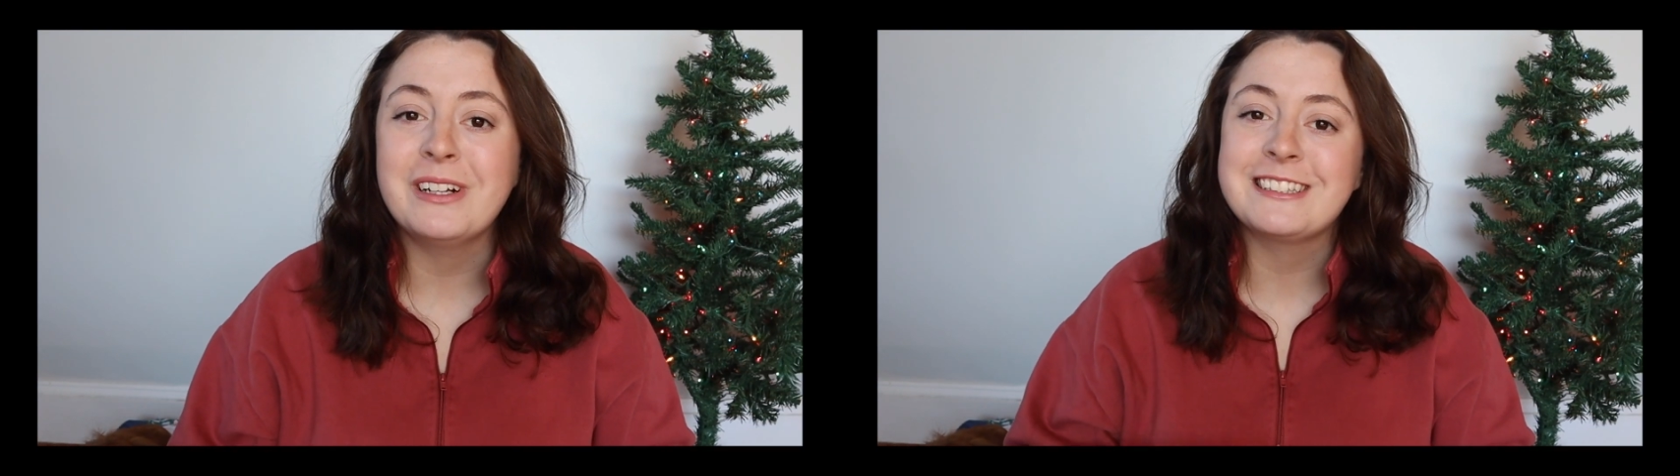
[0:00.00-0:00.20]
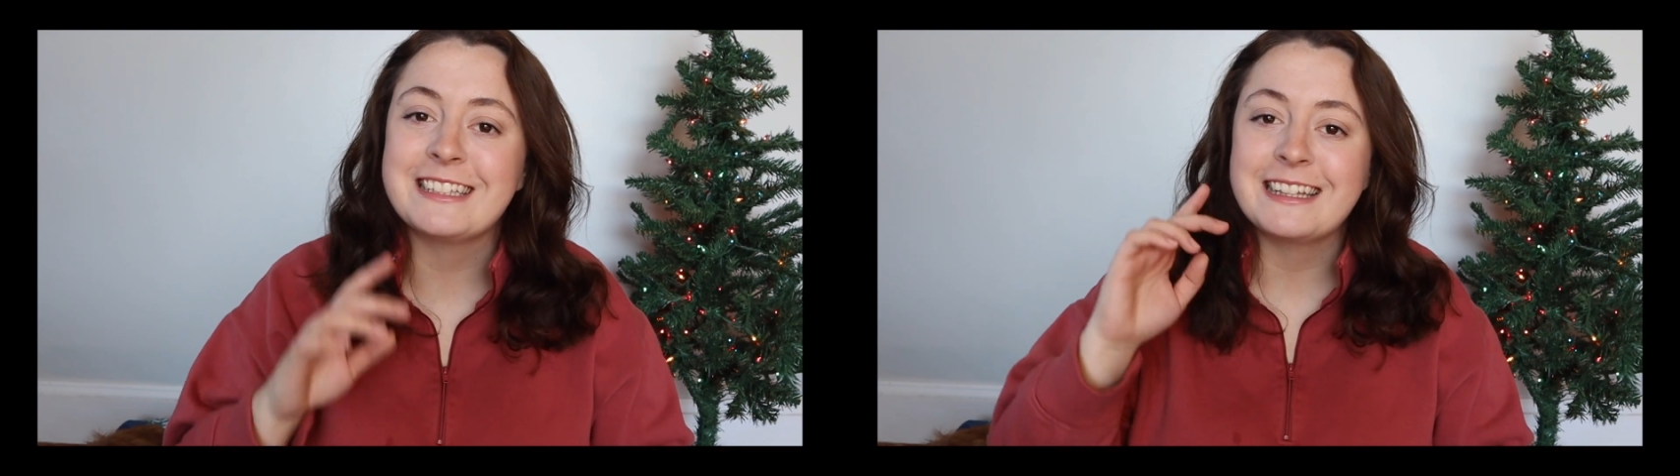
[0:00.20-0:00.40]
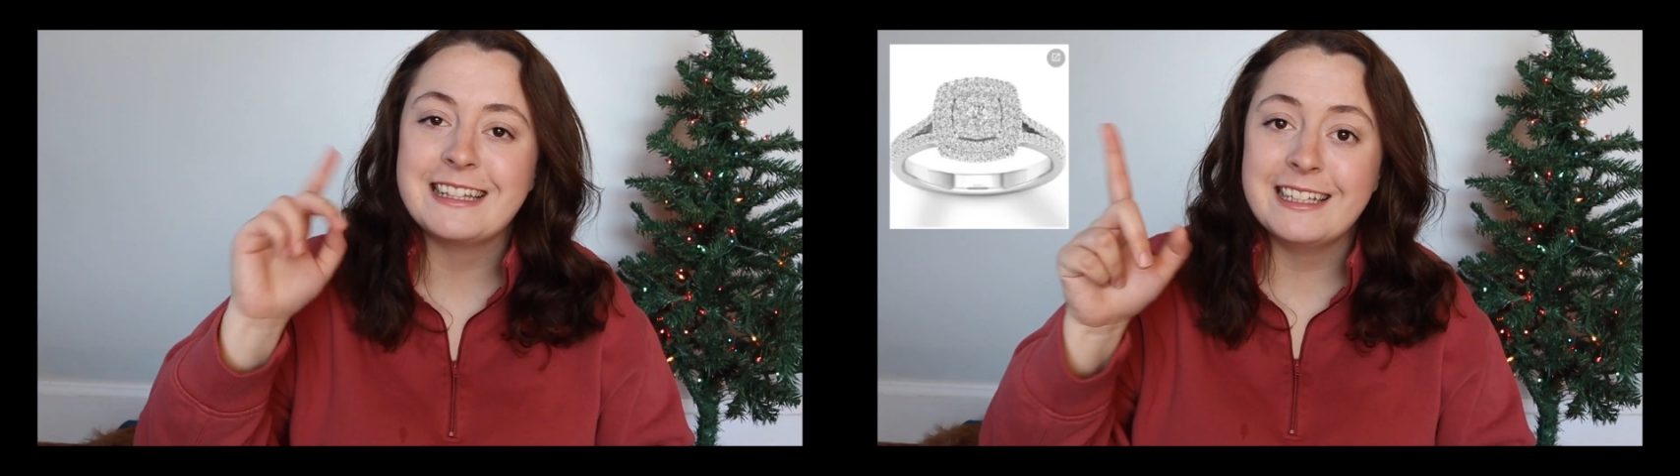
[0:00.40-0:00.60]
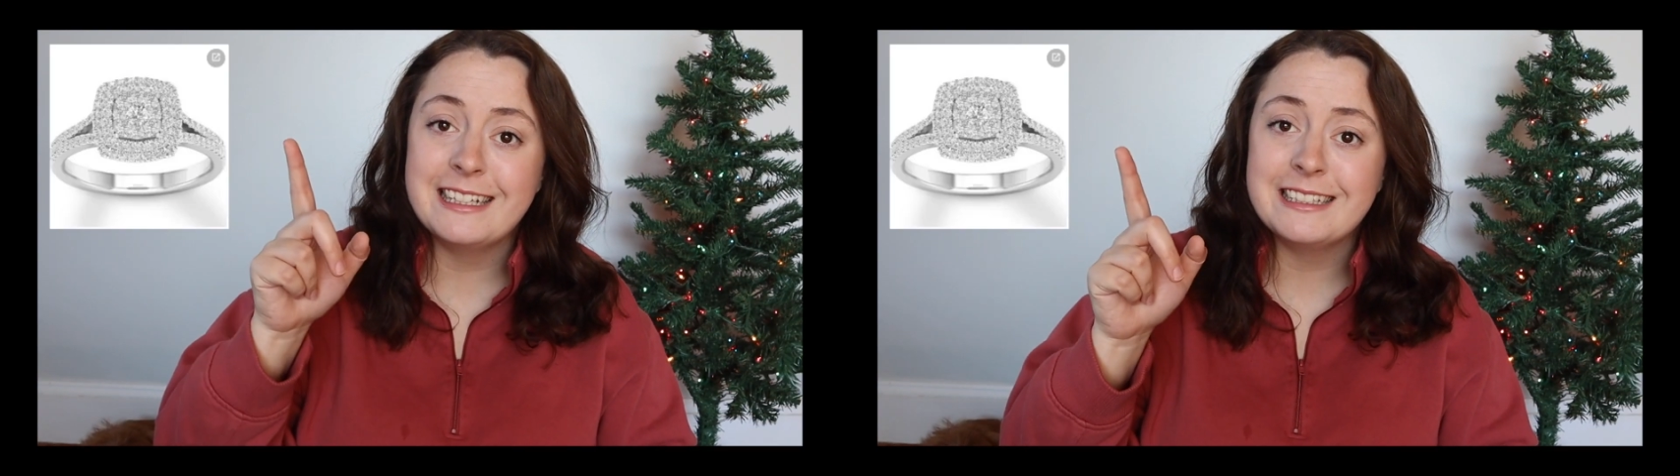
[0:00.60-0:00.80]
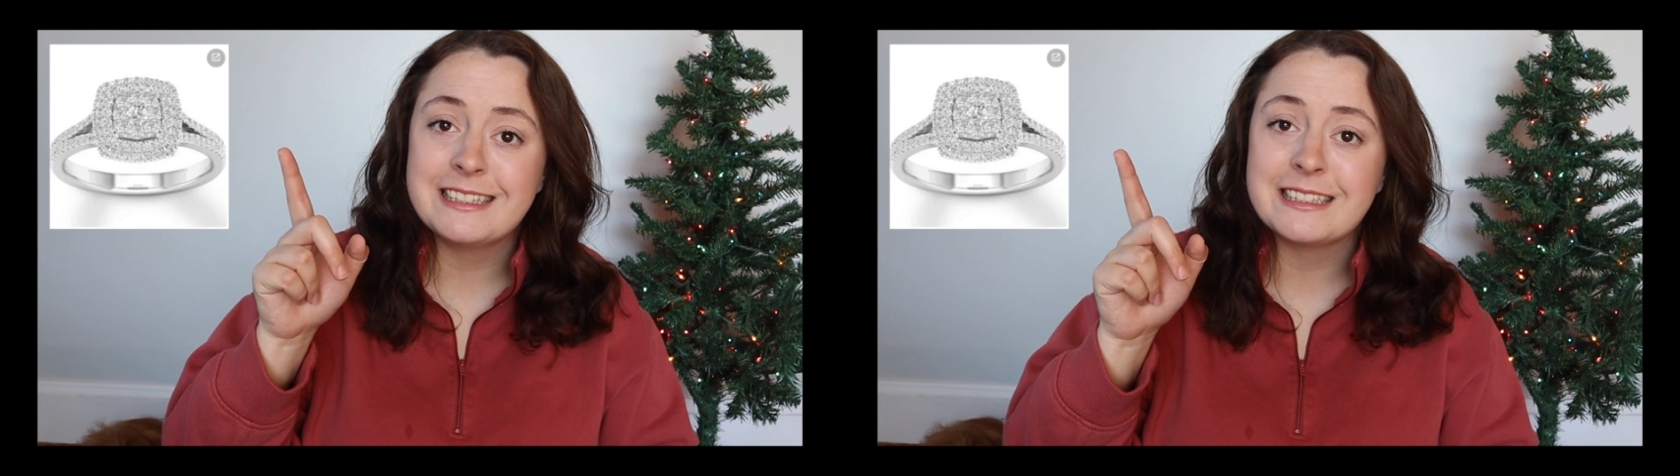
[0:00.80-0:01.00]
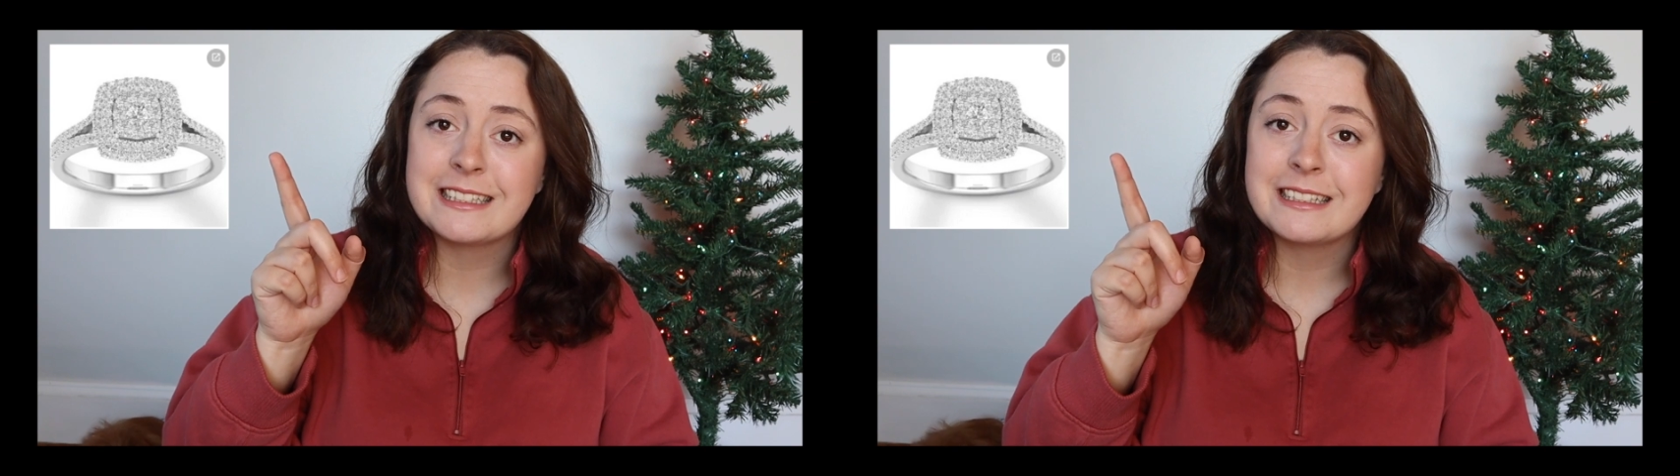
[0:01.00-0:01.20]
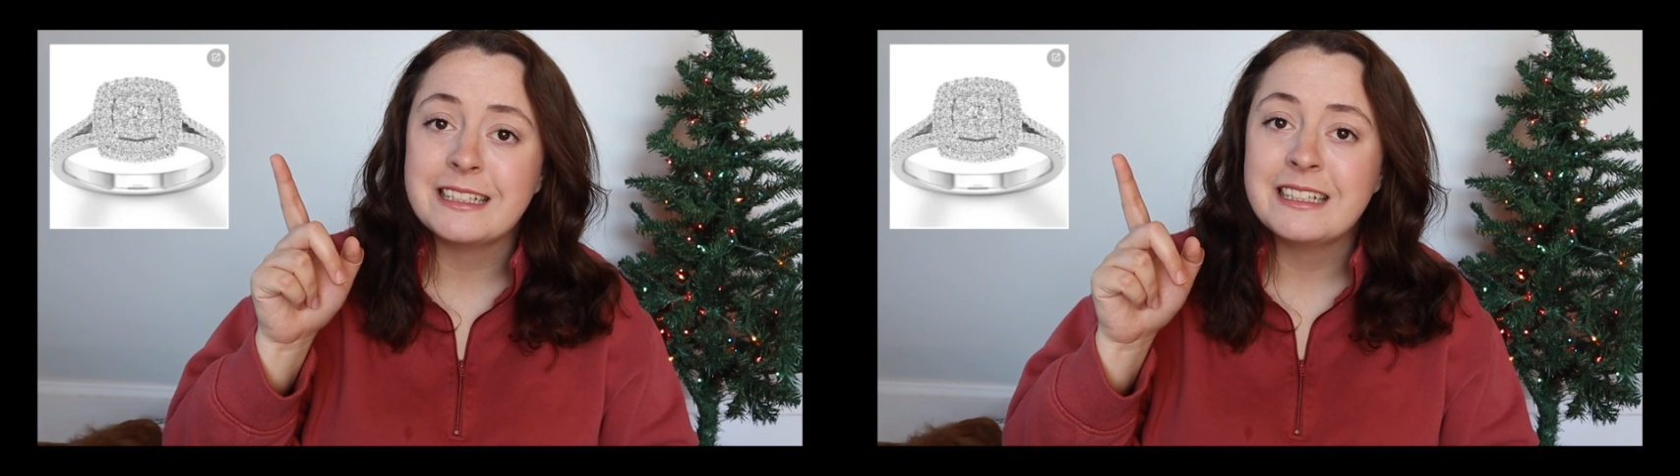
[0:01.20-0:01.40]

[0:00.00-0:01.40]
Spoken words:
wants this.